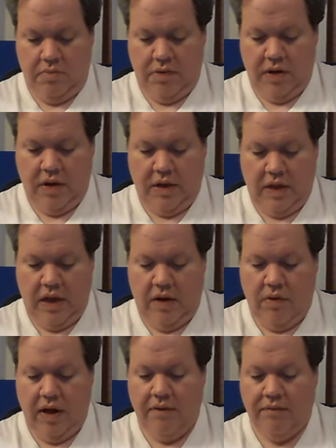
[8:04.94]
But,
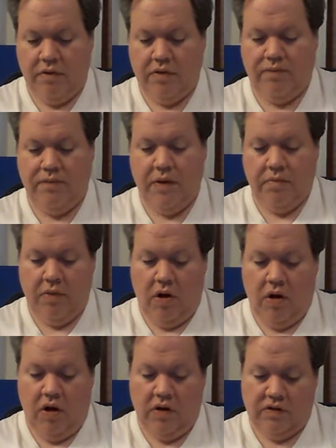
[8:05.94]
however, the film
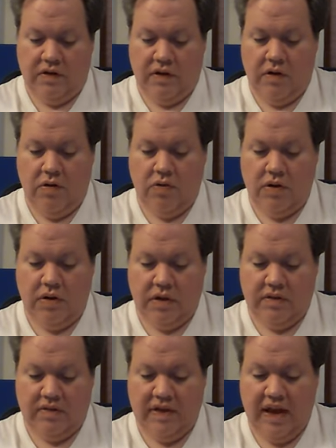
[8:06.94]
also
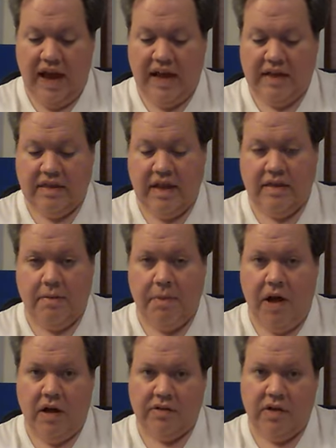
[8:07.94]
tanked at the
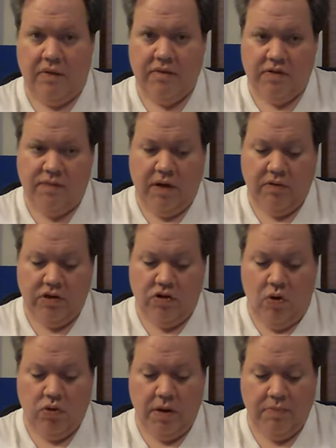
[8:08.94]
box office, failing
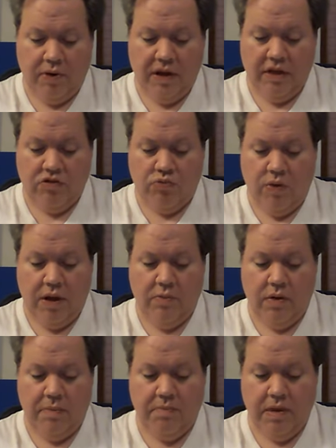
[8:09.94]
to only bring in
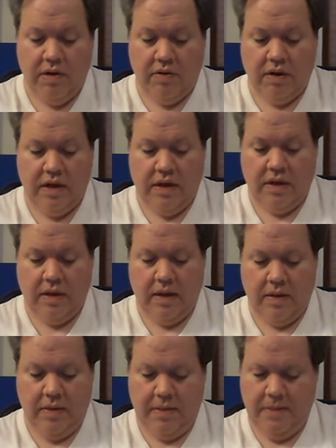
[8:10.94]
twenty-one million
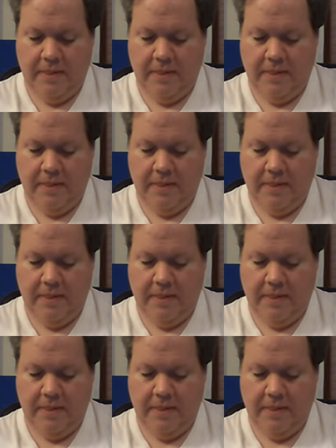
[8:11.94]
dollars.